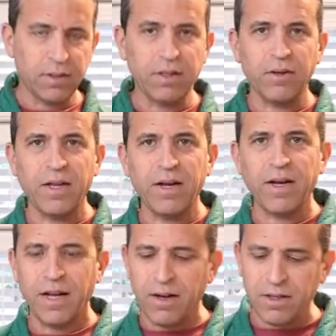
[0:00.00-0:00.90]
So there you
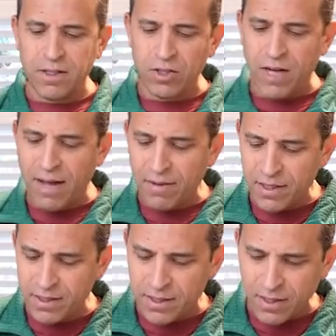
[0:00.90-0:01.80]
go.
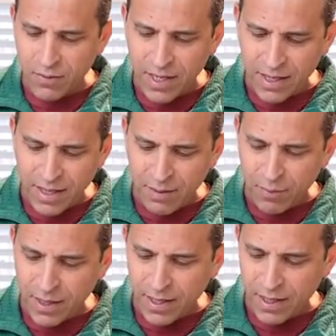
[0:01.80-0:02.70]
Travis, what do you think,
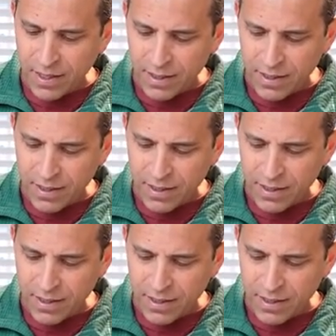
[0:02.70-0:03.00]
buddy?